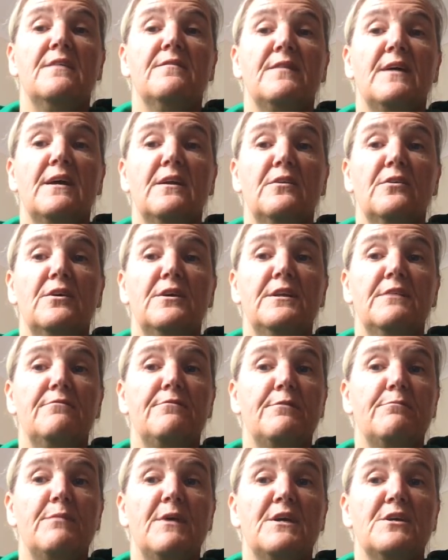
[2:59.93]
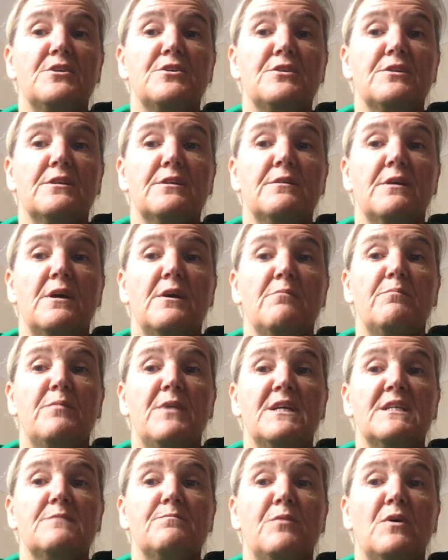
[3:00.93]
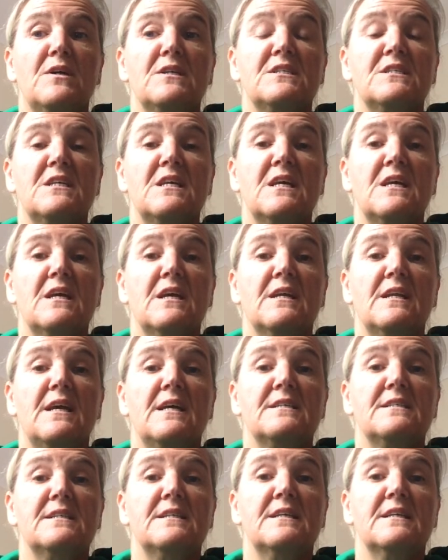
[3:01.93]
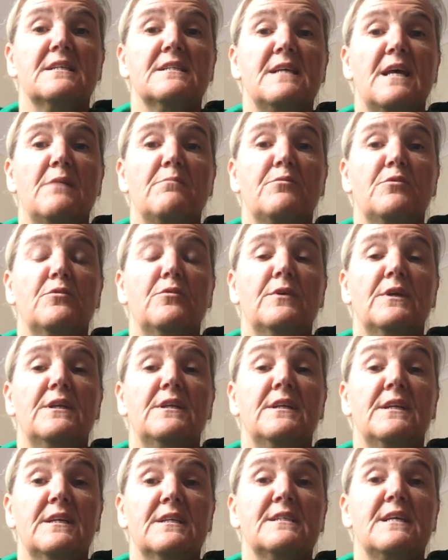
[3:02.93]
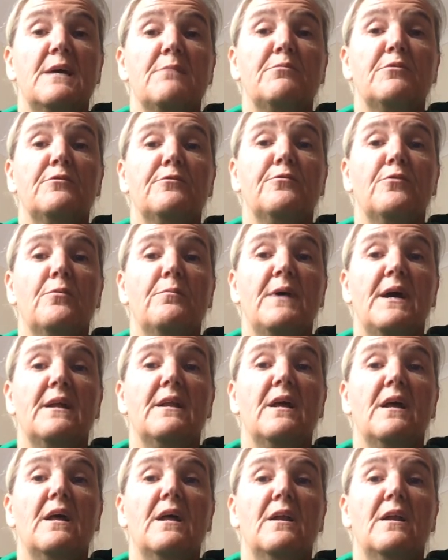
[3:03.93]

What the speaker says: They learn information best by seeing it as an example in an example format,